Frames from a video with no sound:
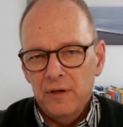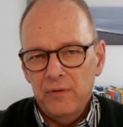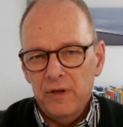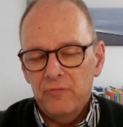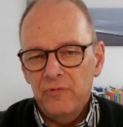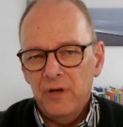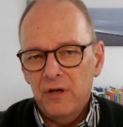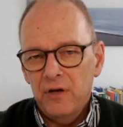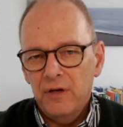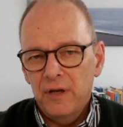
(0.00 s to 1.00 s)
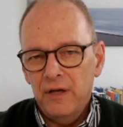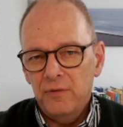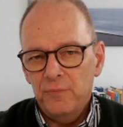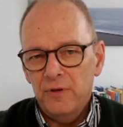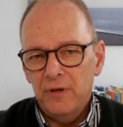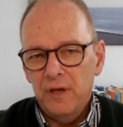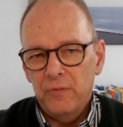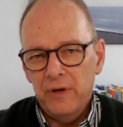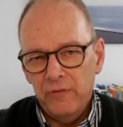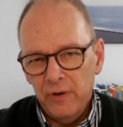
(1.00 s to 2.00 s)
when you reincarnate, to put it that
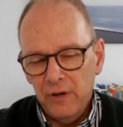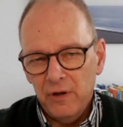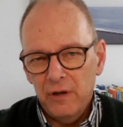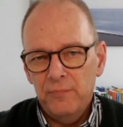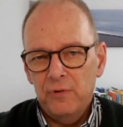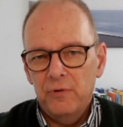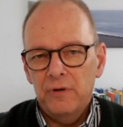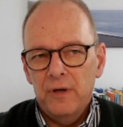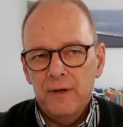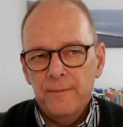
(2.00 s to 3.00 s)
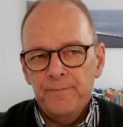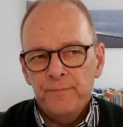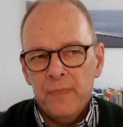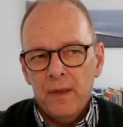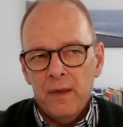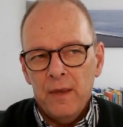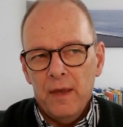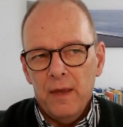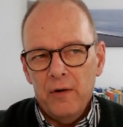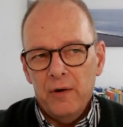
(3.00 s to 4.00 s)
way, or when you get born,
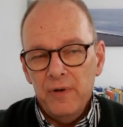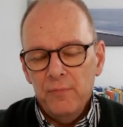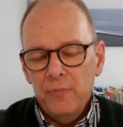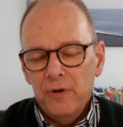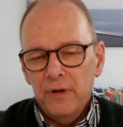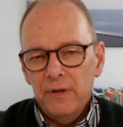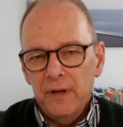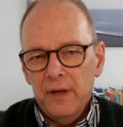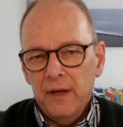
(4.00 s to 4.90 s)
are being born,